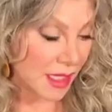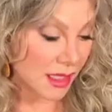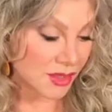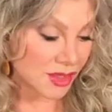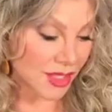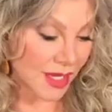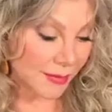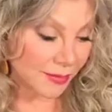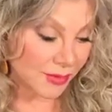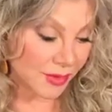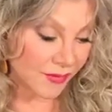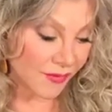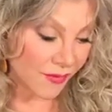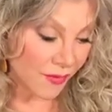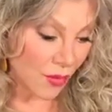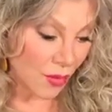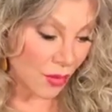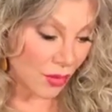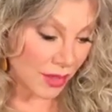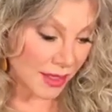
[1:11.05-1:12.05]
Chapter
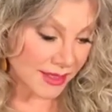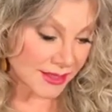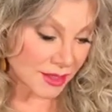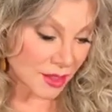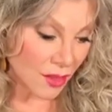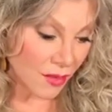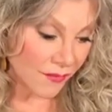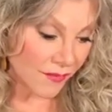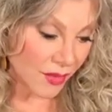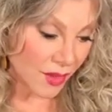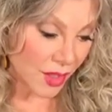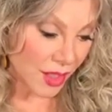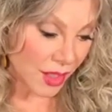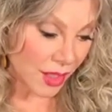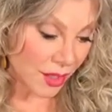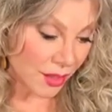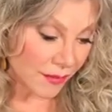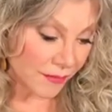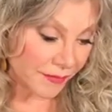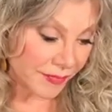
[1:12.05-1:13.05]
4, let's go over
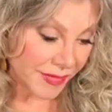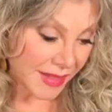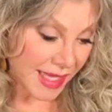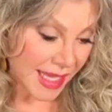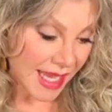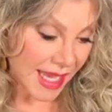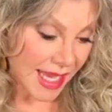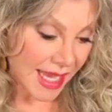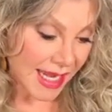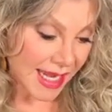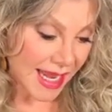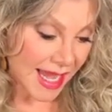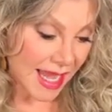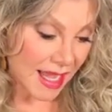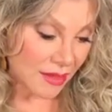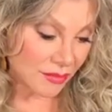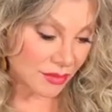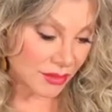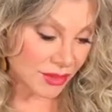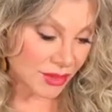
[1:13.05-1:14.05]
here, and
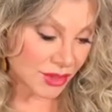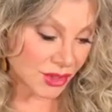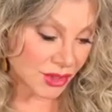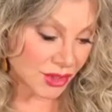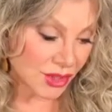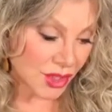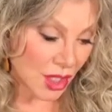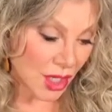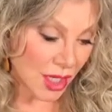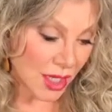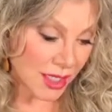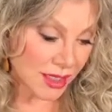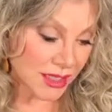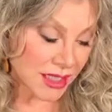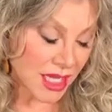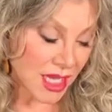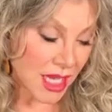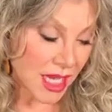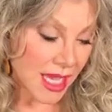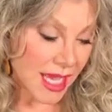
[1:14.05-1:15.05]
I will start
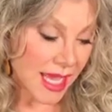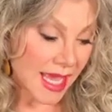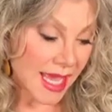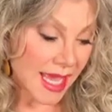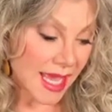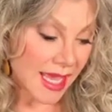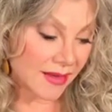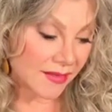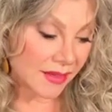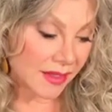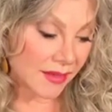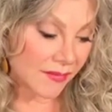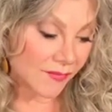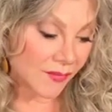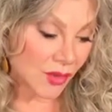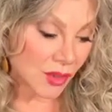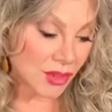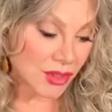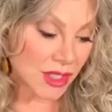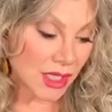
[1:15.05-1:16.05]
at
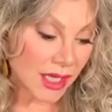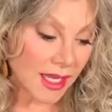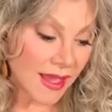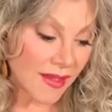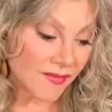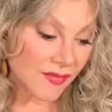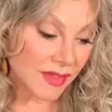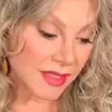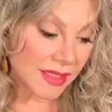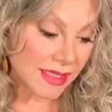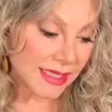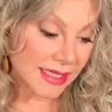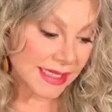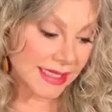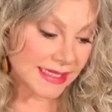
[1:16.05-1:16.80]
verse 11.